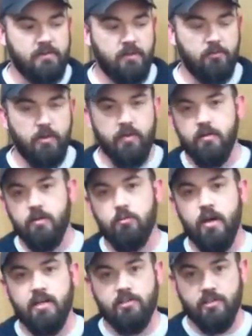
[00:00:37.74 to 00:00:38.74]

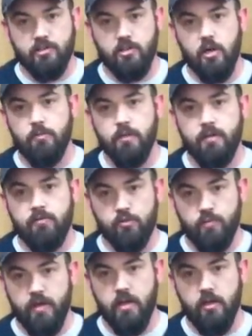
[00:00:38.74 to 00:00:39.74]
Nebraska Star Beef
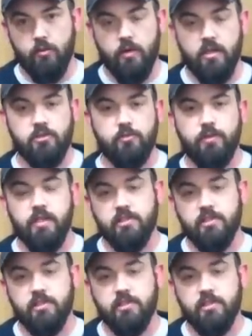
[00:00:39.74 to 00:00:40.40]
spin on the recipe.